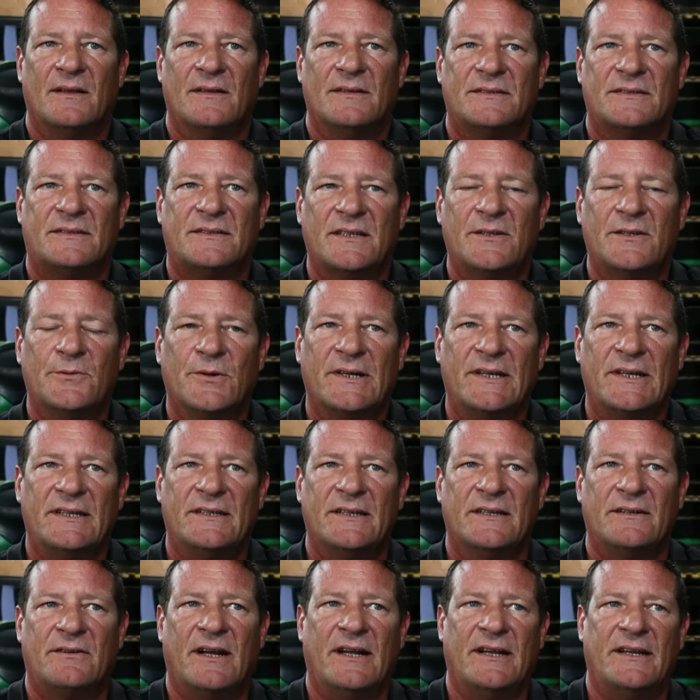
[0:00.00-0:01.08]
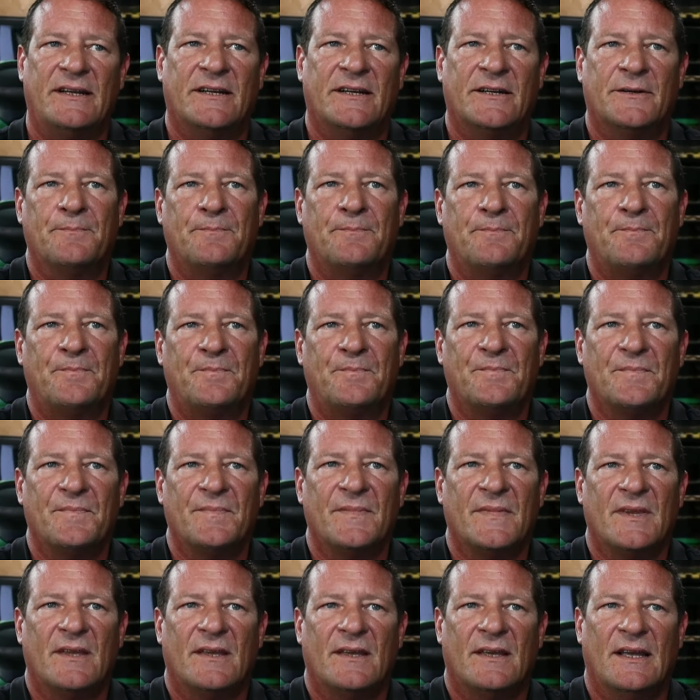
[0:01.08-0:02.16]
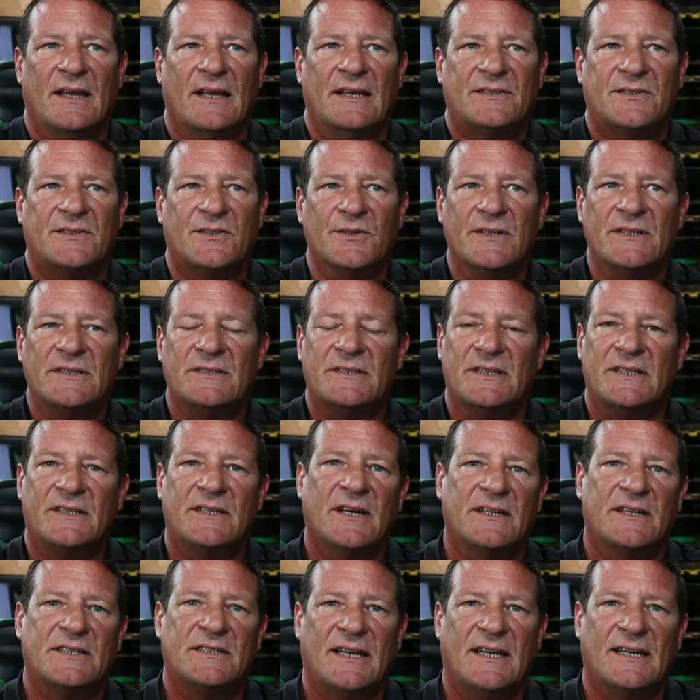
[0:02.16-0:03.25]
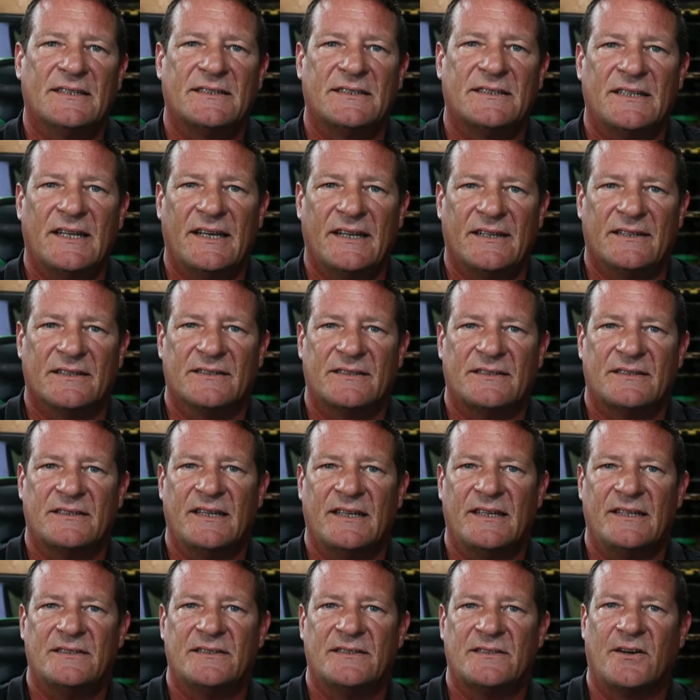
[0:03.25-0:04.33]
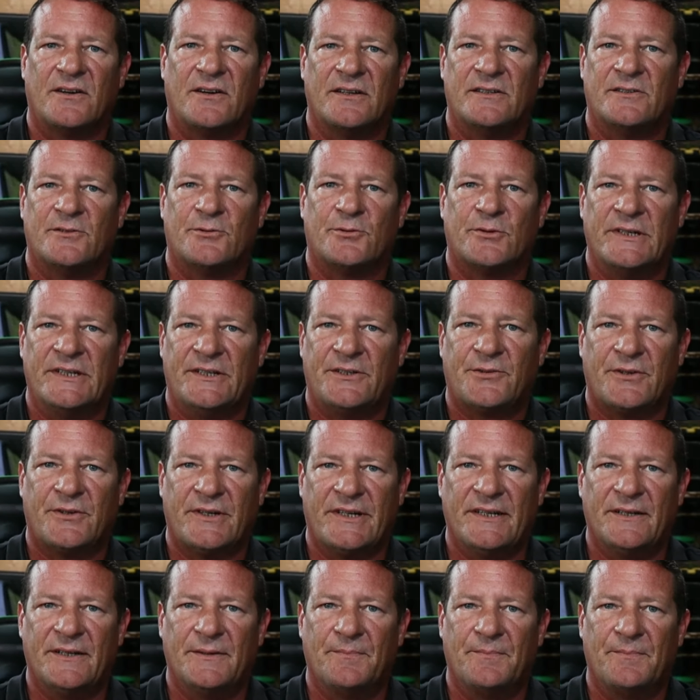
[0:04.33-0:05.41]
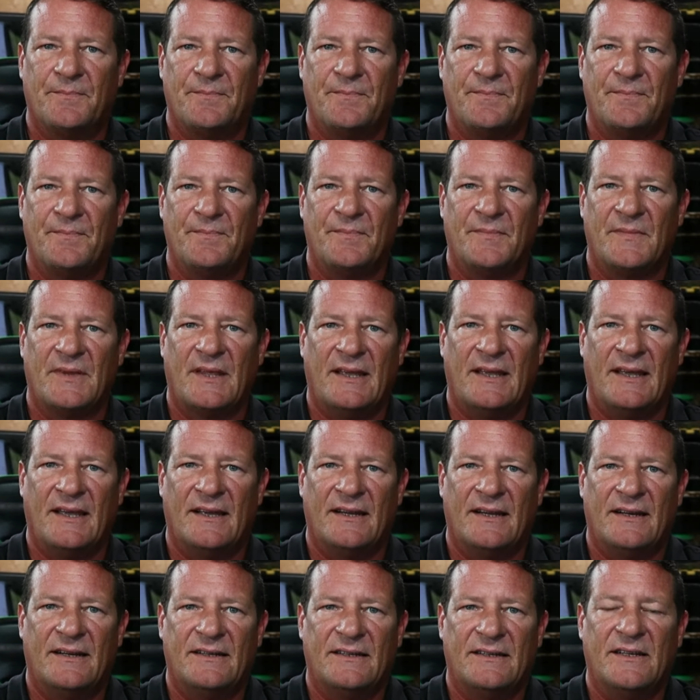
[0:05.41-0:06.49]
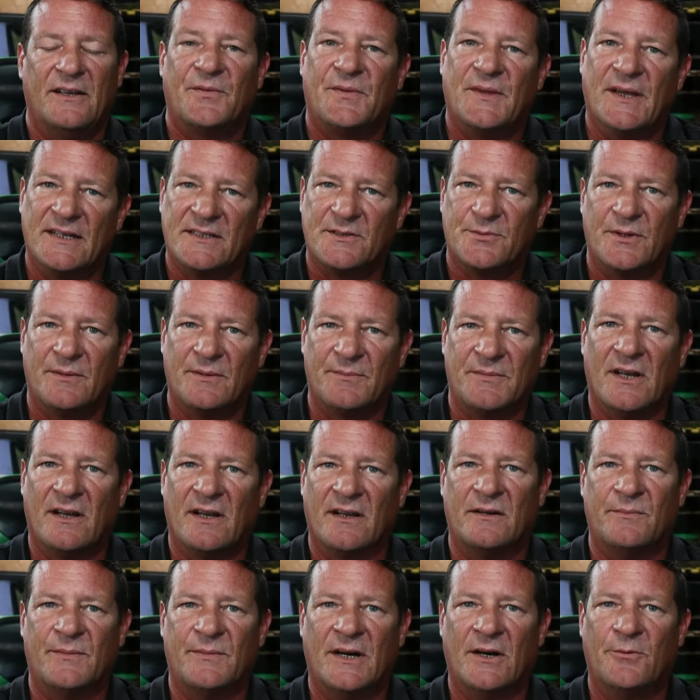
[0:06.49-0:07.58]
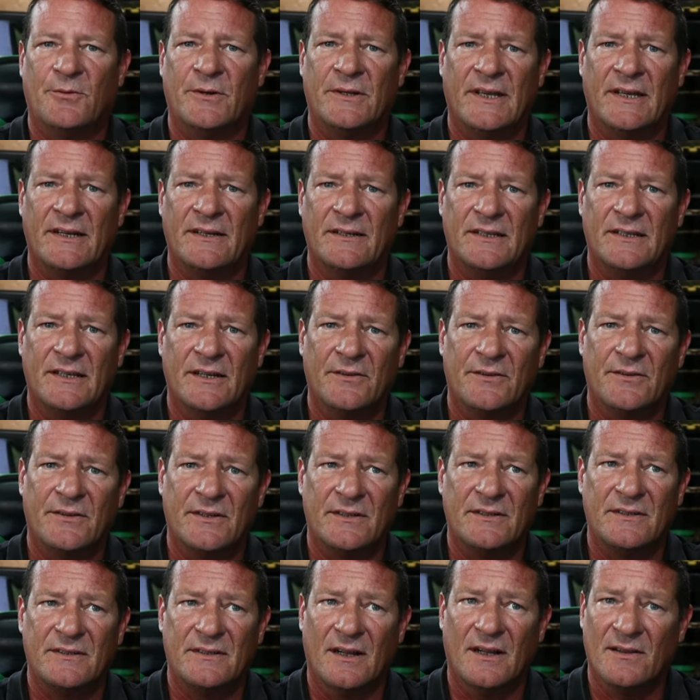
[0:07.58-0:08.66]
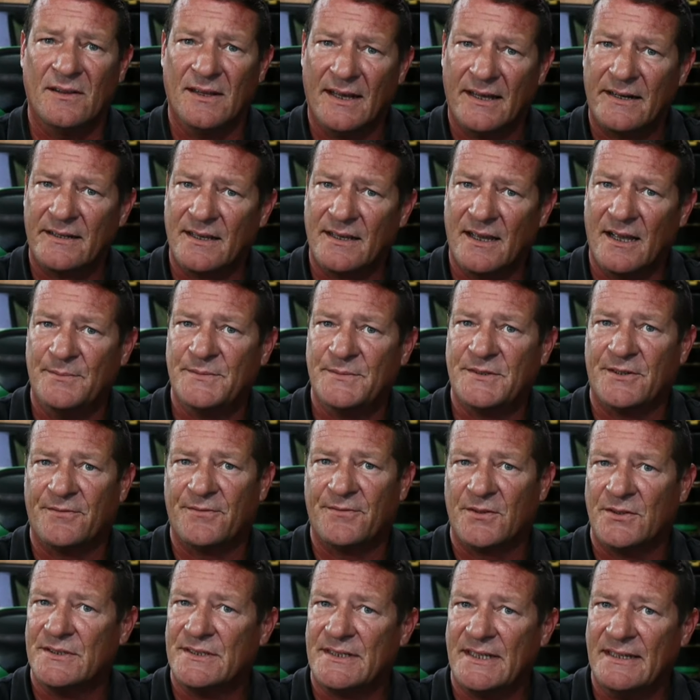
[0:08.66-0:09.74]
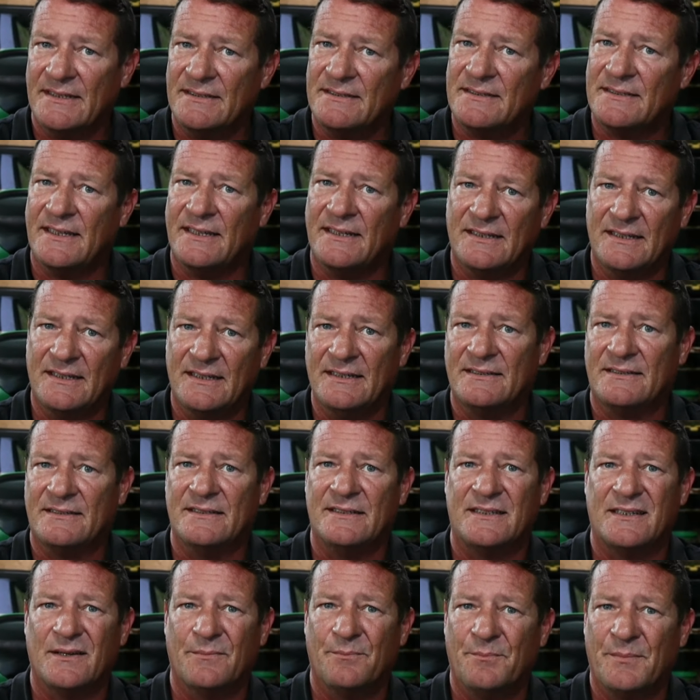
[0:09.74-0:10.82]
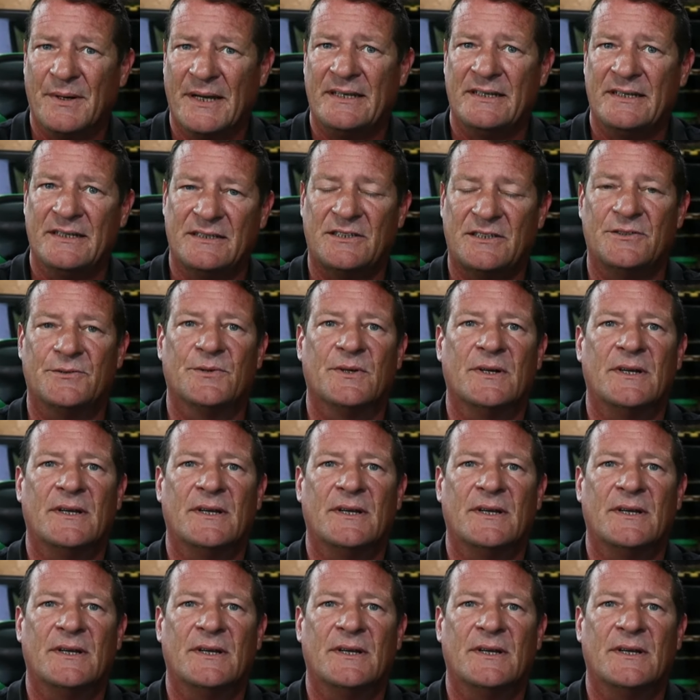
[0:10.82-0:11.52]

See what he did right here? As soon as he touched that snake, the snake started to retreat. And you know, that's what I'm talking about. When they, you know, a lot of times their first instinct isn't to bite at you.